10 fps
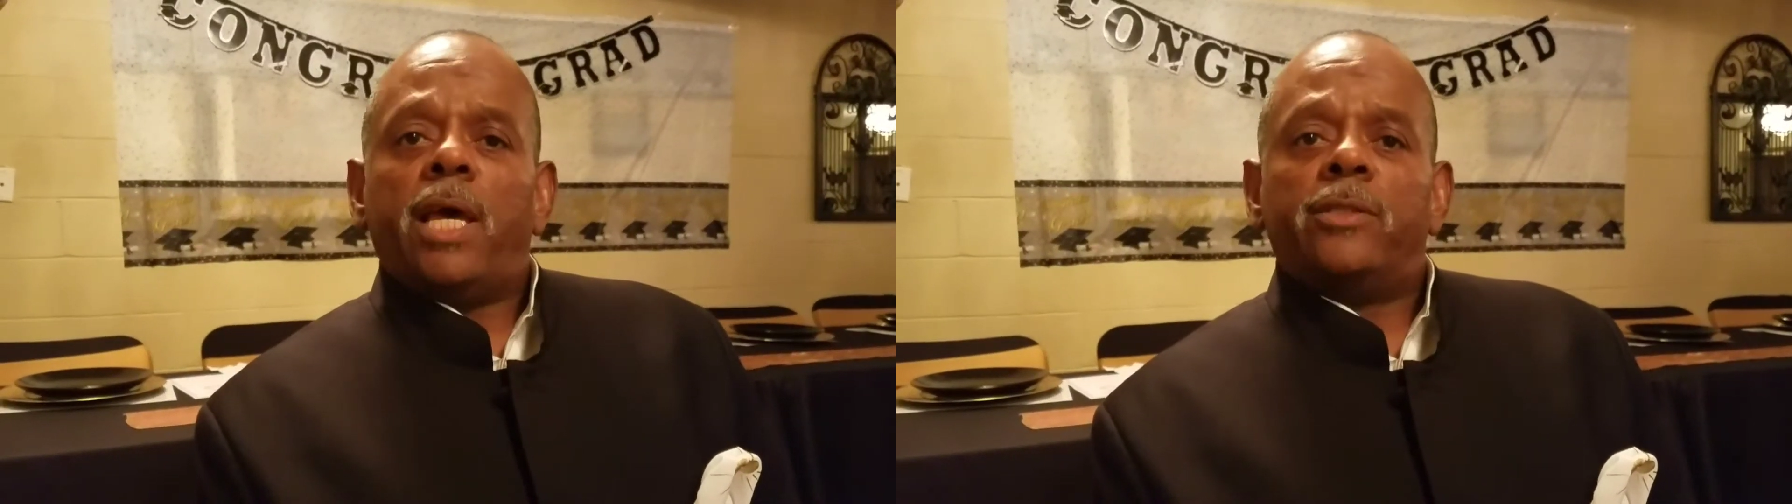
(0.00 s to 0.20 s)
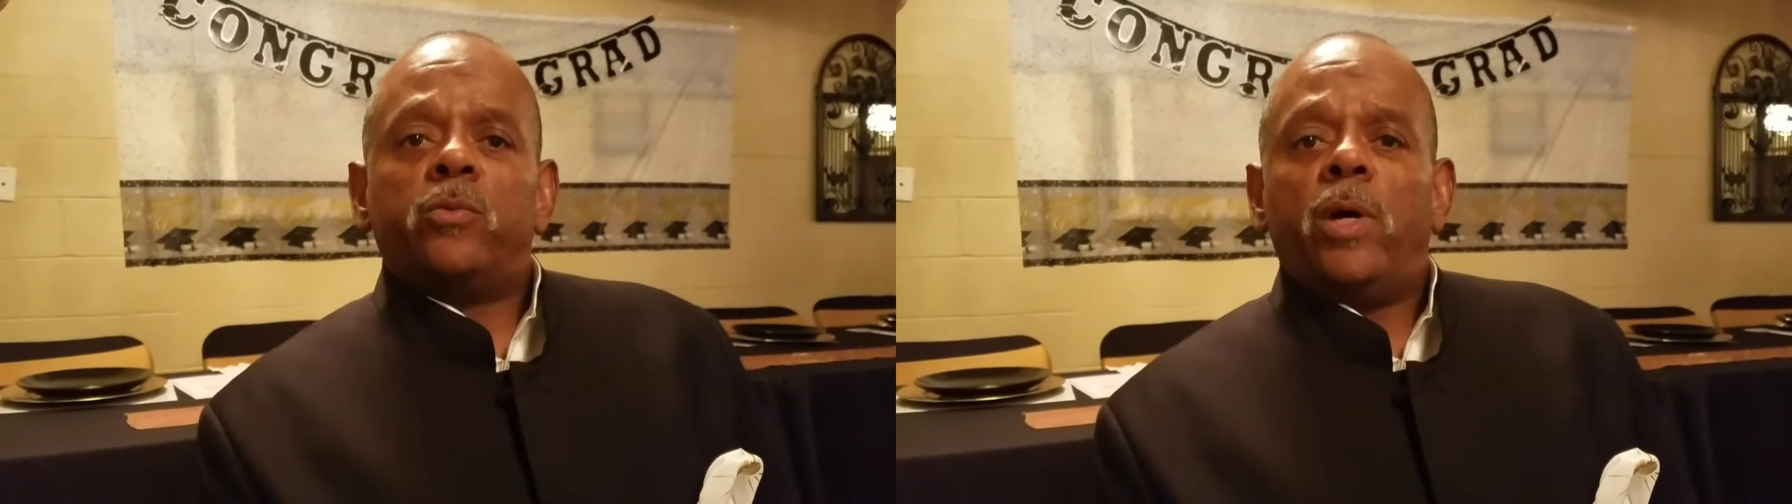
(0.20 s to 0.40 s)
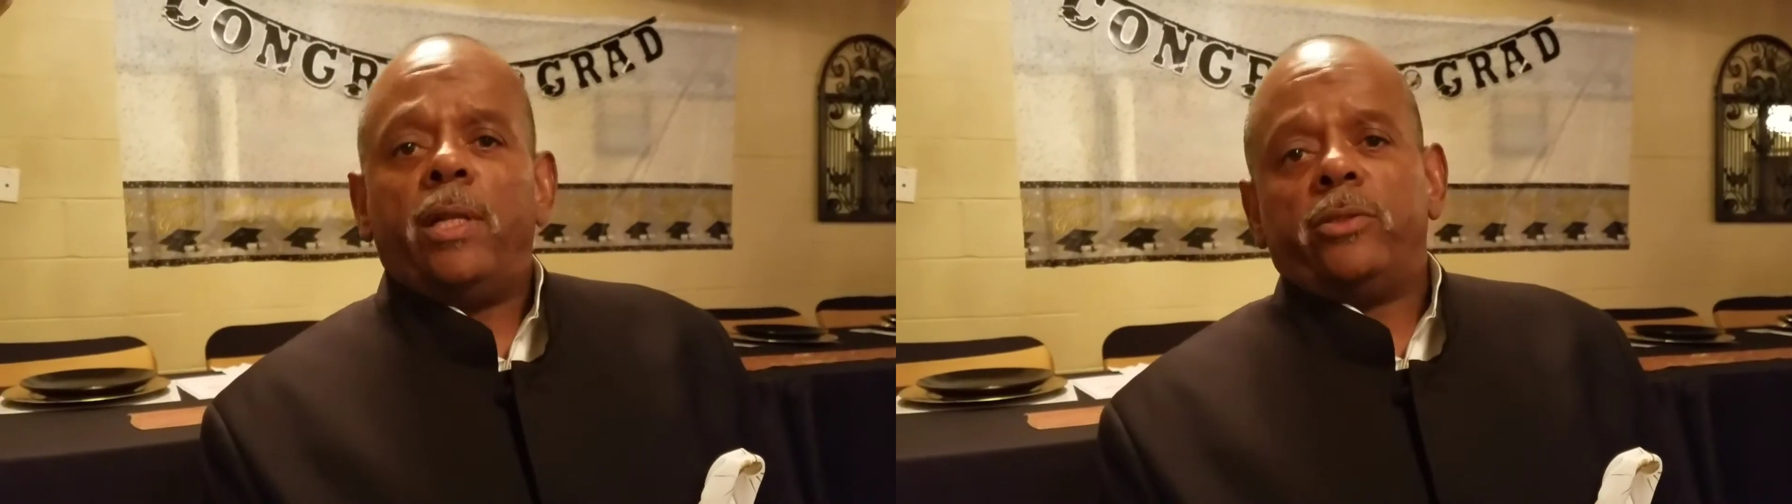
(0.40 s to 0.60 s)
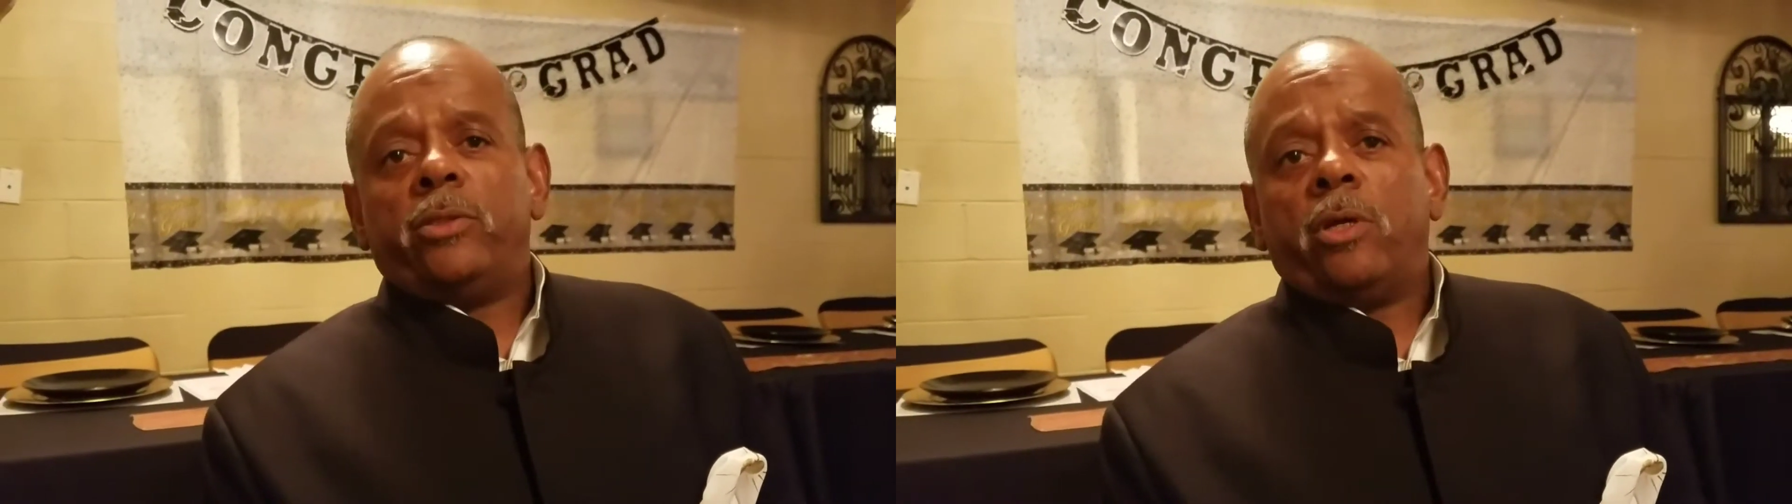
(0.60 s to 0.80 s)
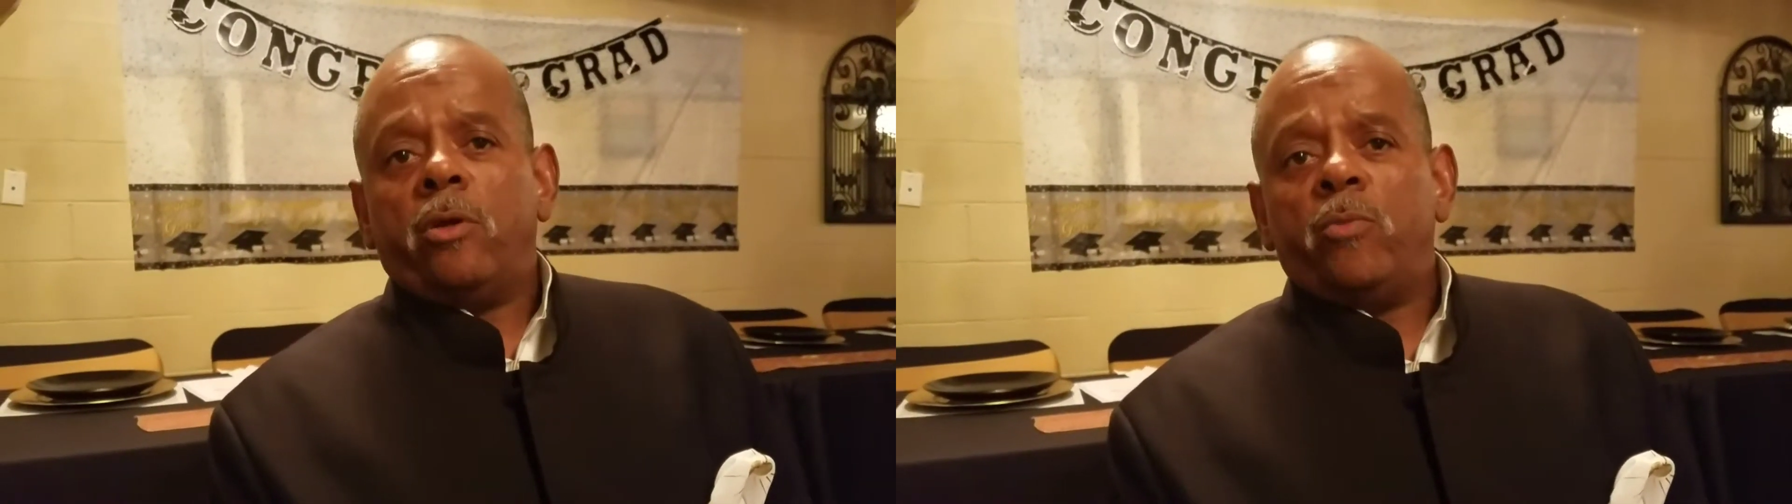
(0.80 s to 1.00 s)
as well as
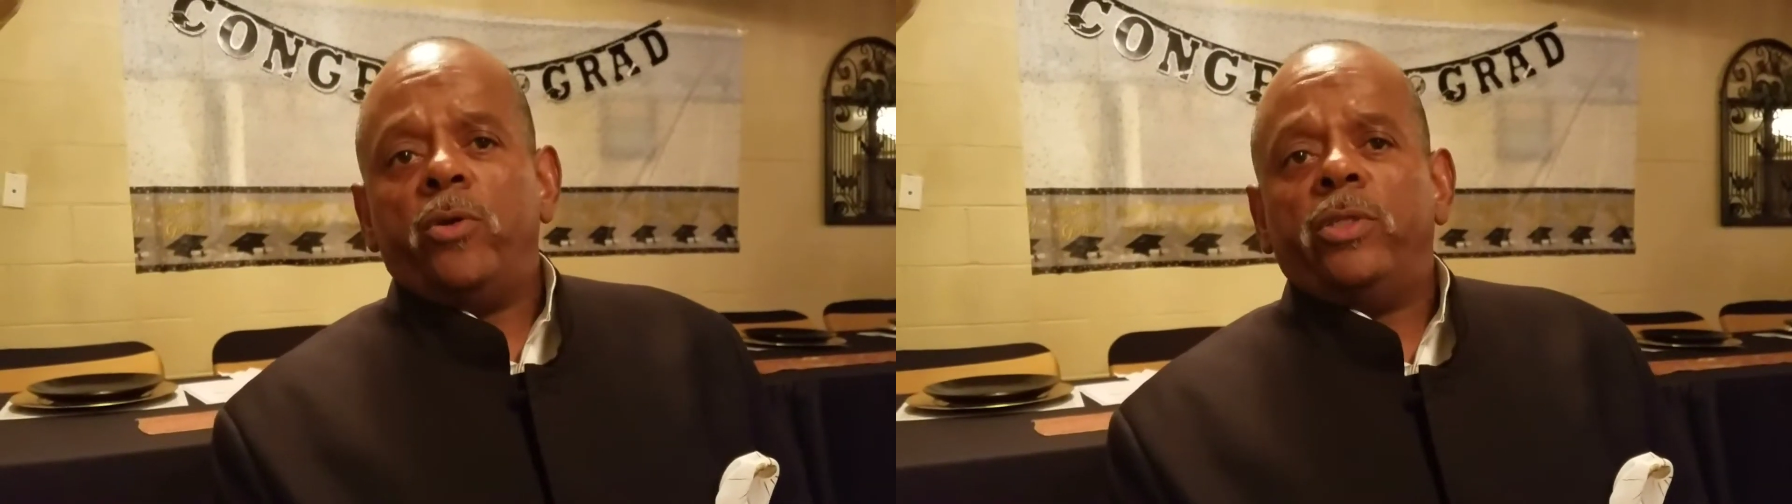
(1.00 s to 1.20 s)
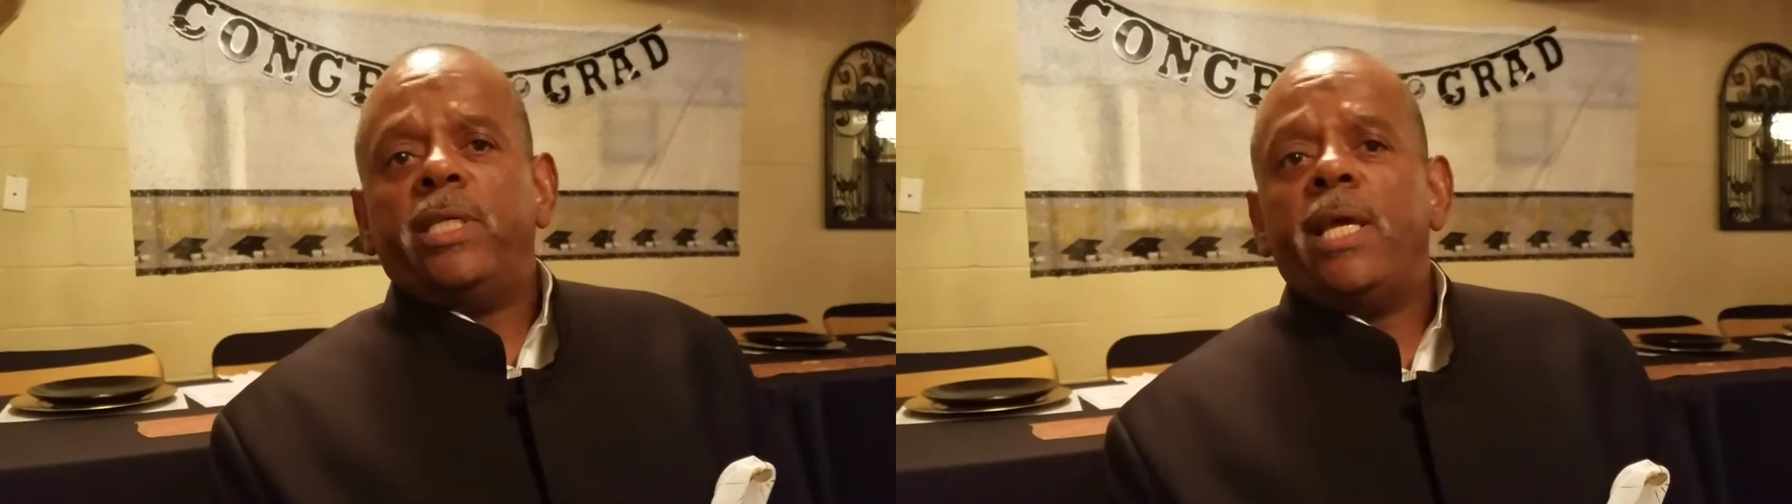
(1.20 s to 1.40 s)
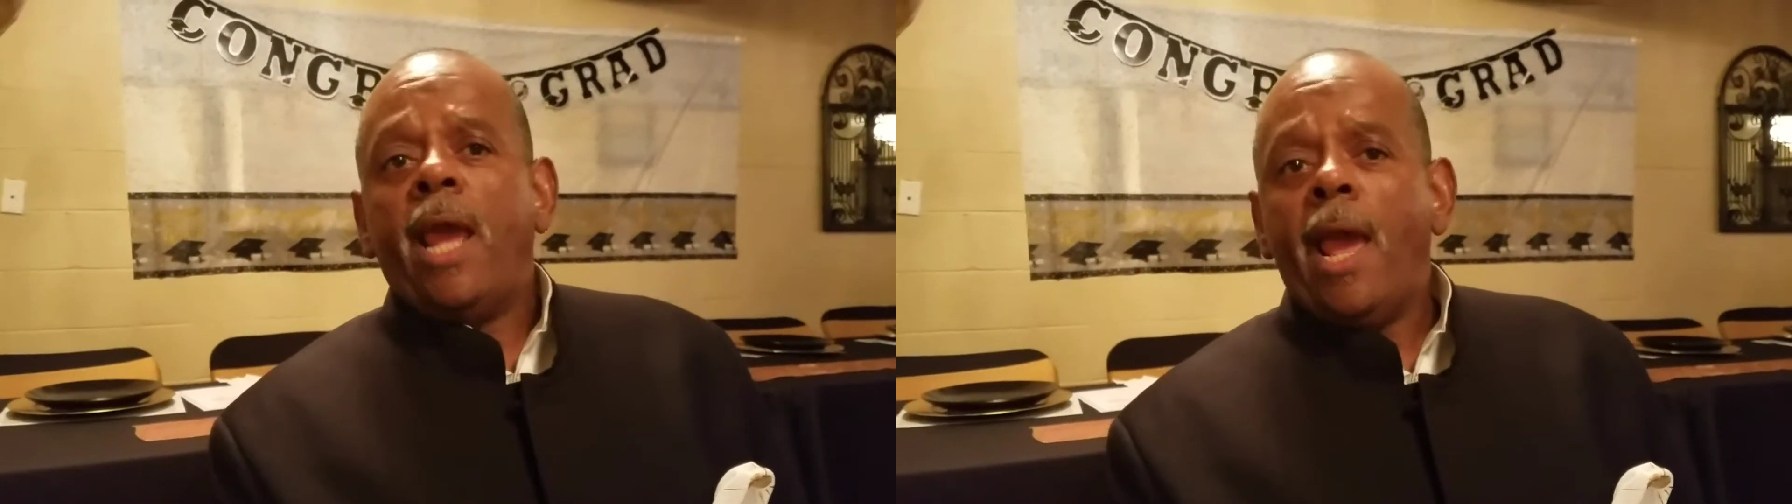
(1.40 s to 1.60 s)
the community